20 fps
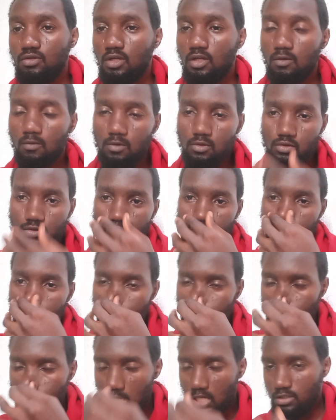really want to
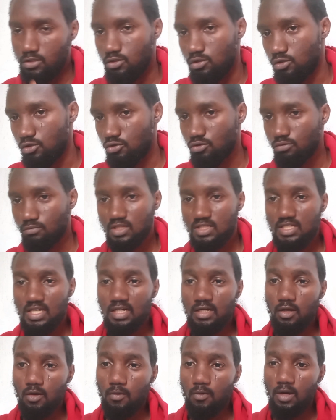do that your documents are
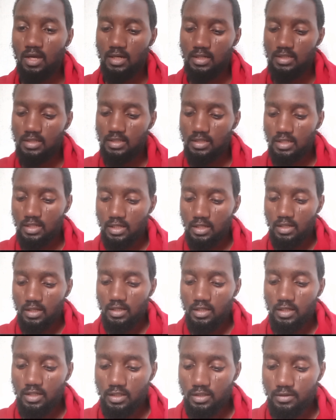required
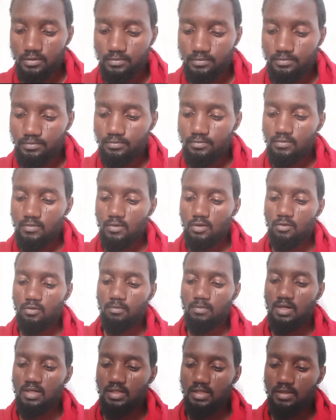in
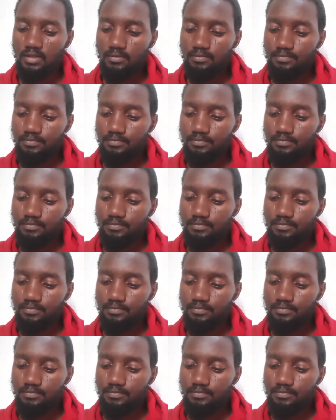Romania.